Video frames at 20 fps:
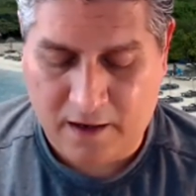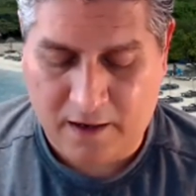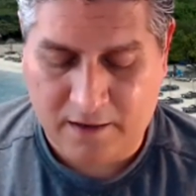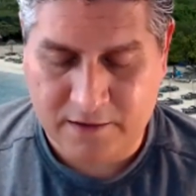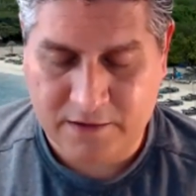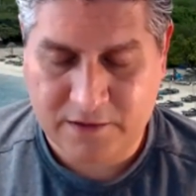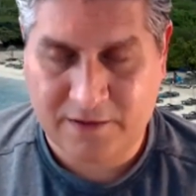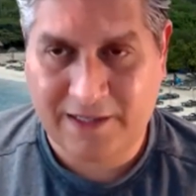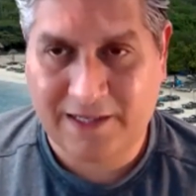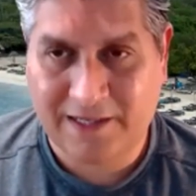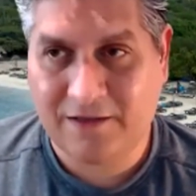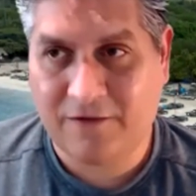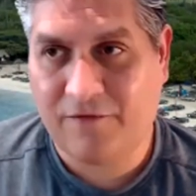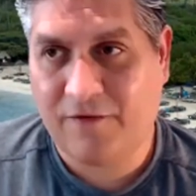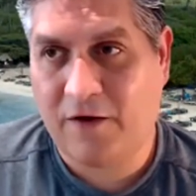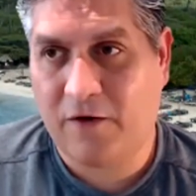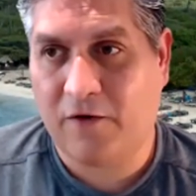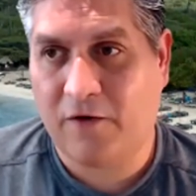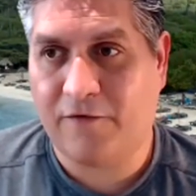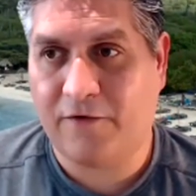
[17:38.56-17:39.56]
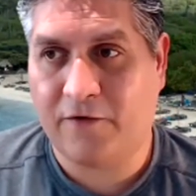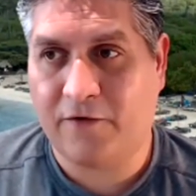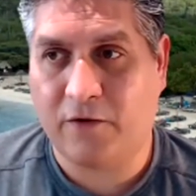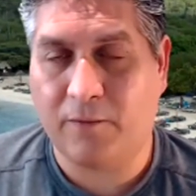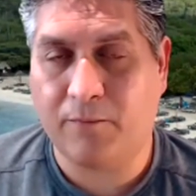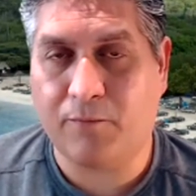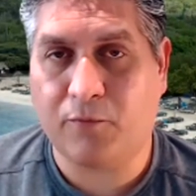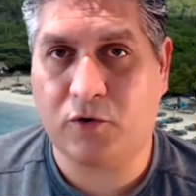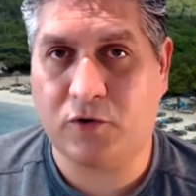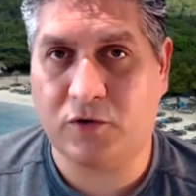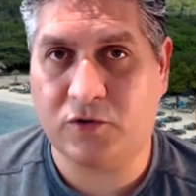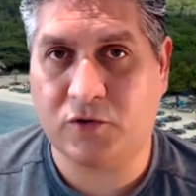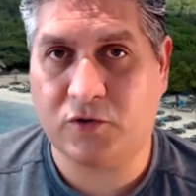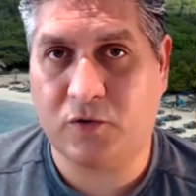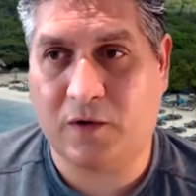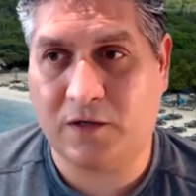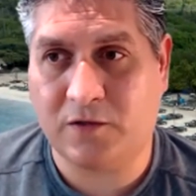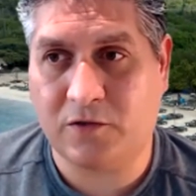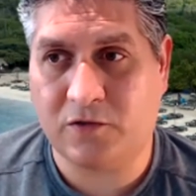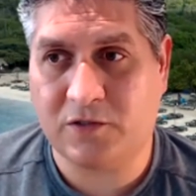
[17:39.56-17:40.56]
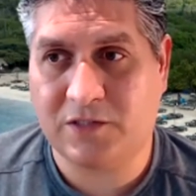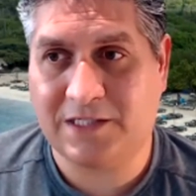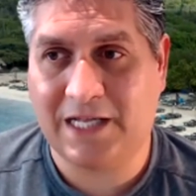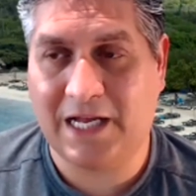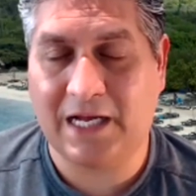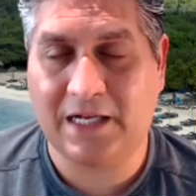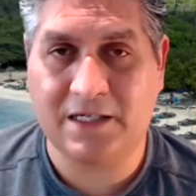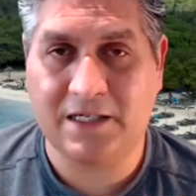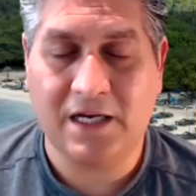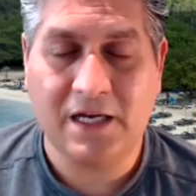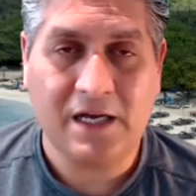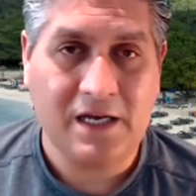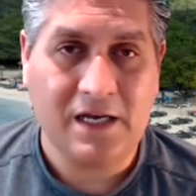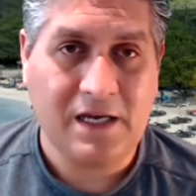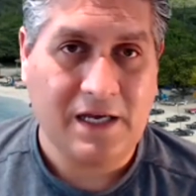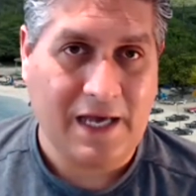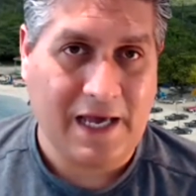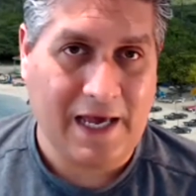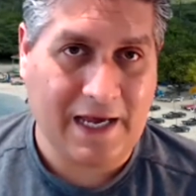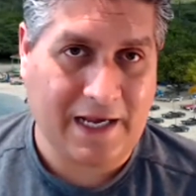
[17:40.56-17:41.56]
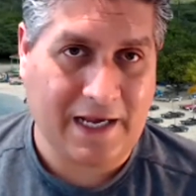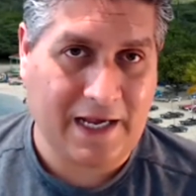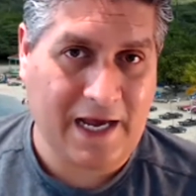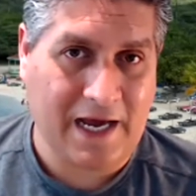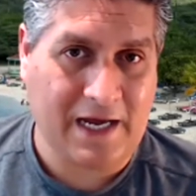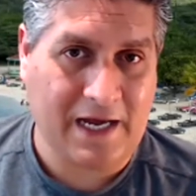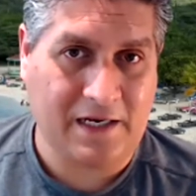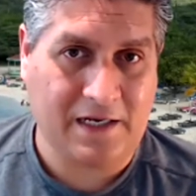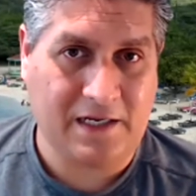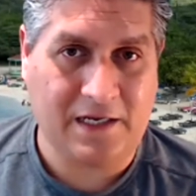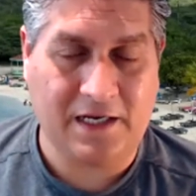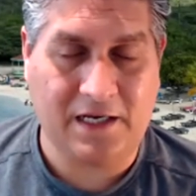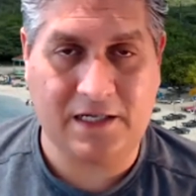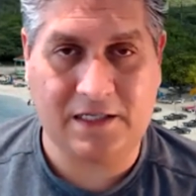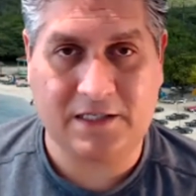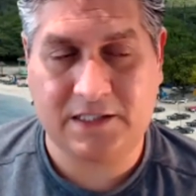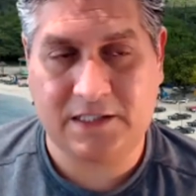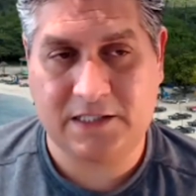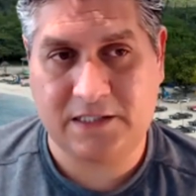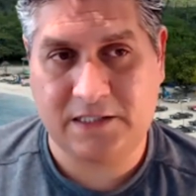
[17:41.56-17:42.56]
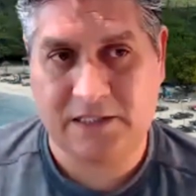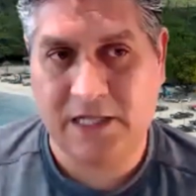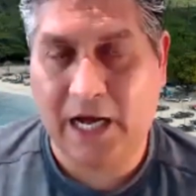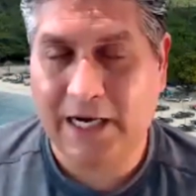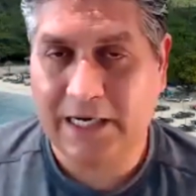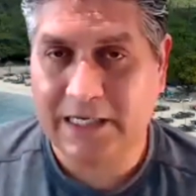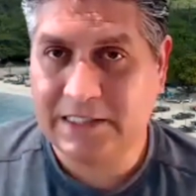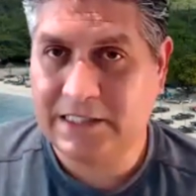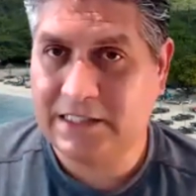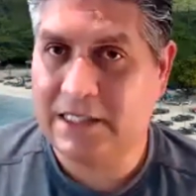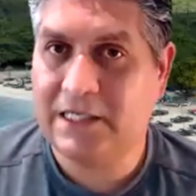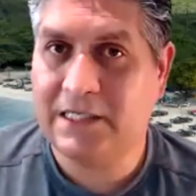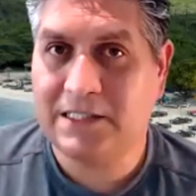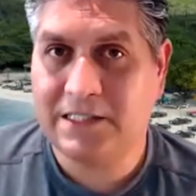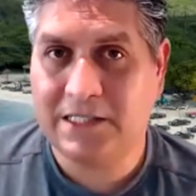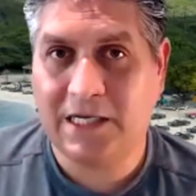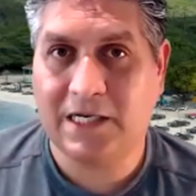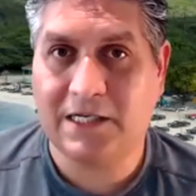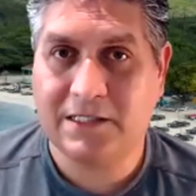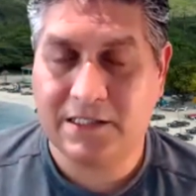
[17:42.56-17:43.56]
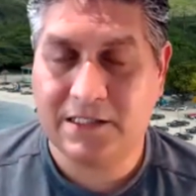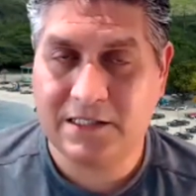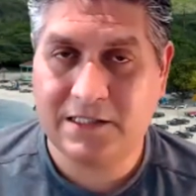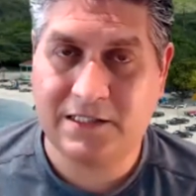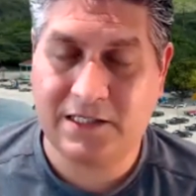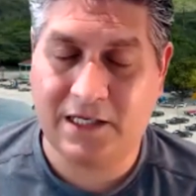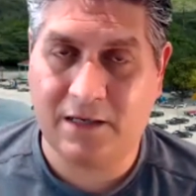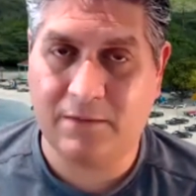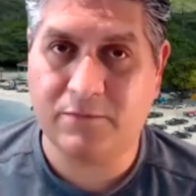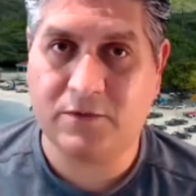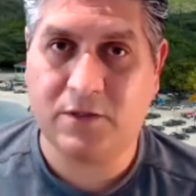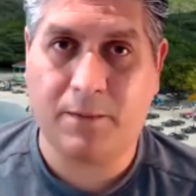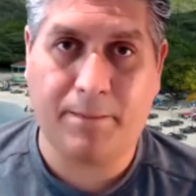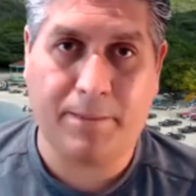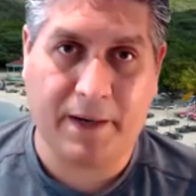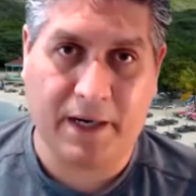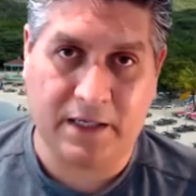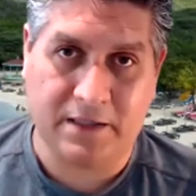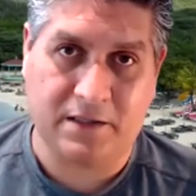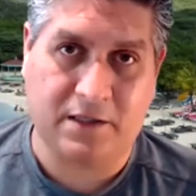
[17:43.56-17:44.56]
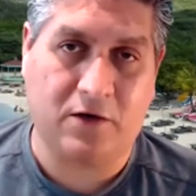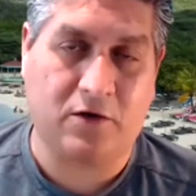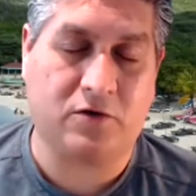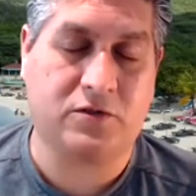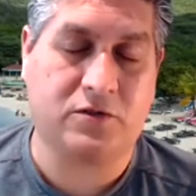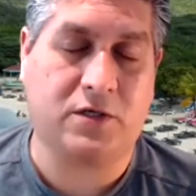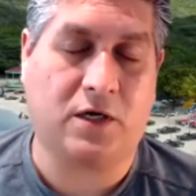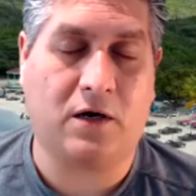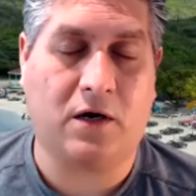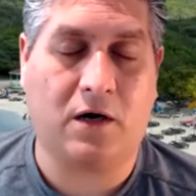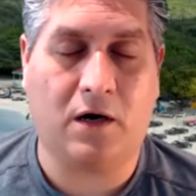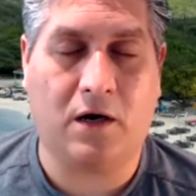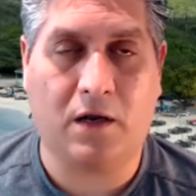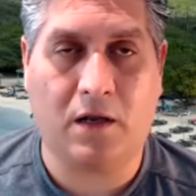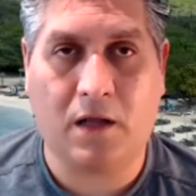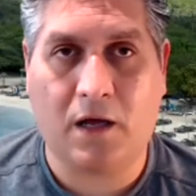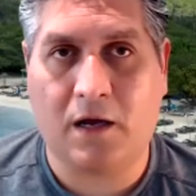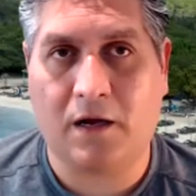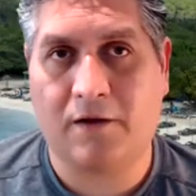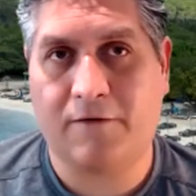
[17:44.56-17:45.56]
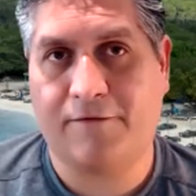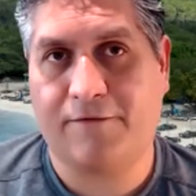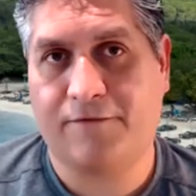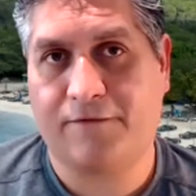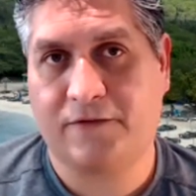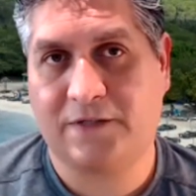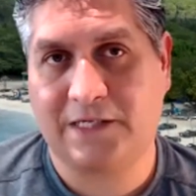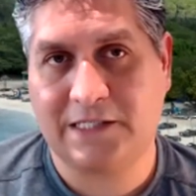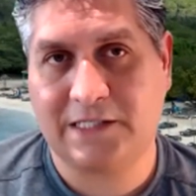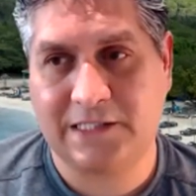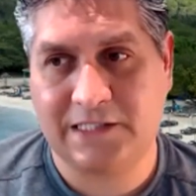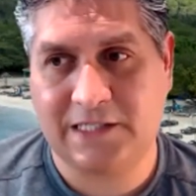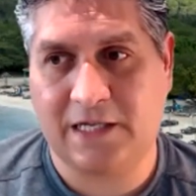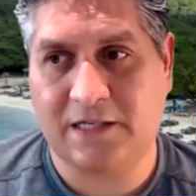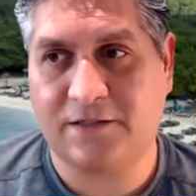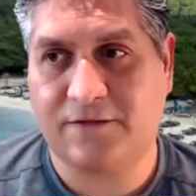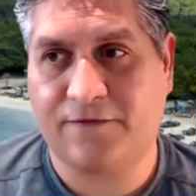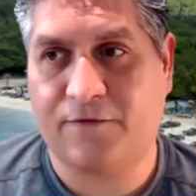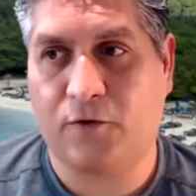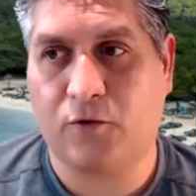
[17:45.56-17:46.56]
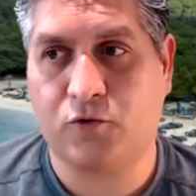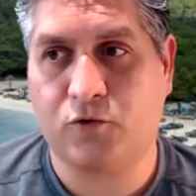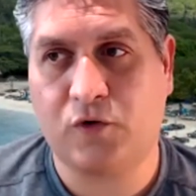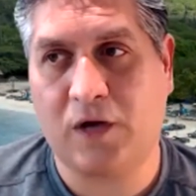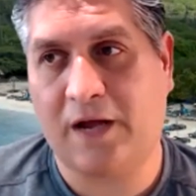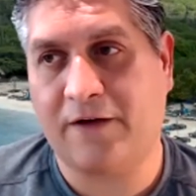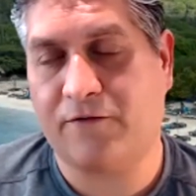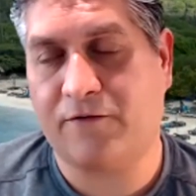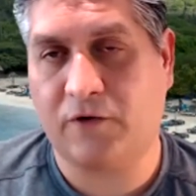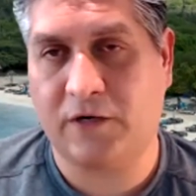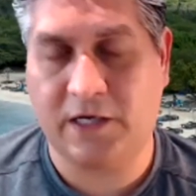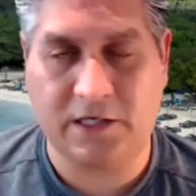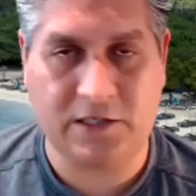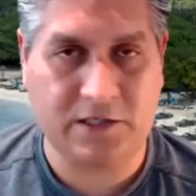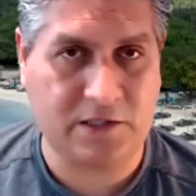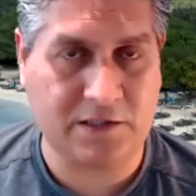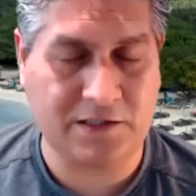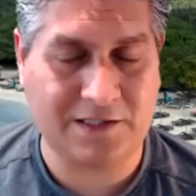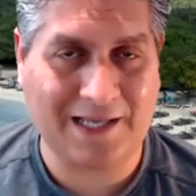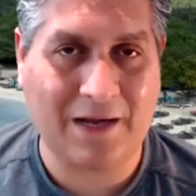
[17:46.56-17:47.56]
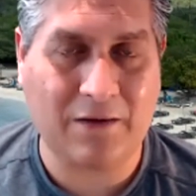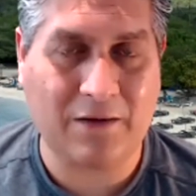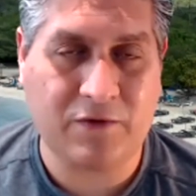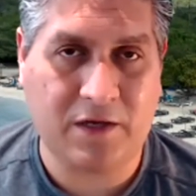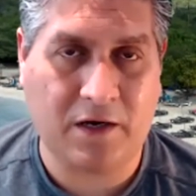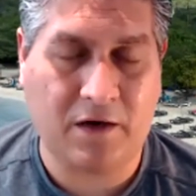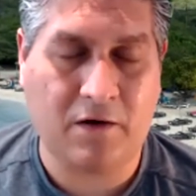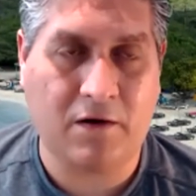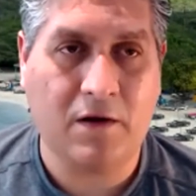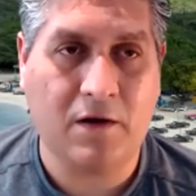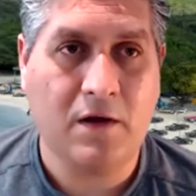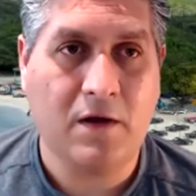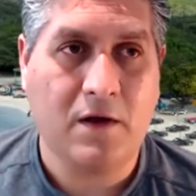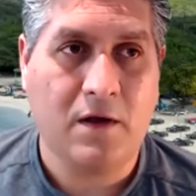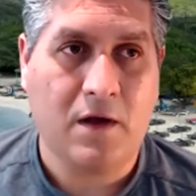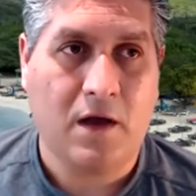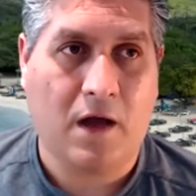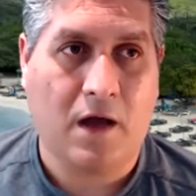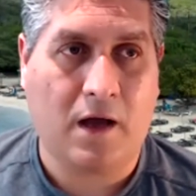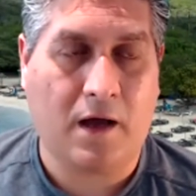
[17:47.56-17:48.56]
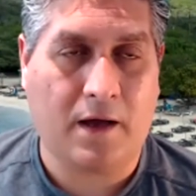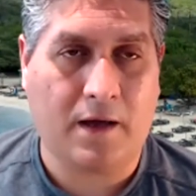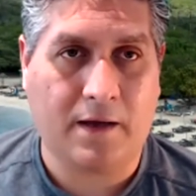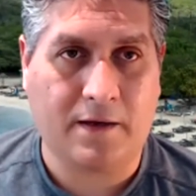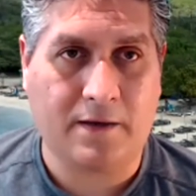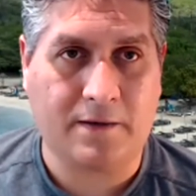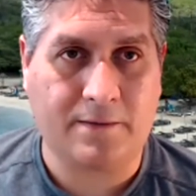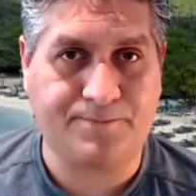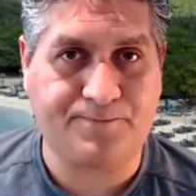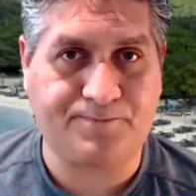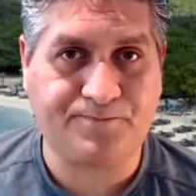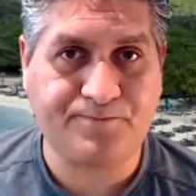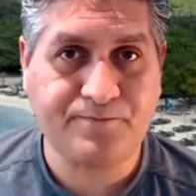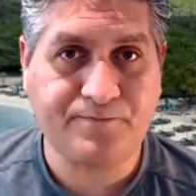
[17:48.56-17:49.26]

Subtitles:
So that's very, very important to understand. Again, it's not as easy as it seems, but there's a lot of successful travel agents out there um,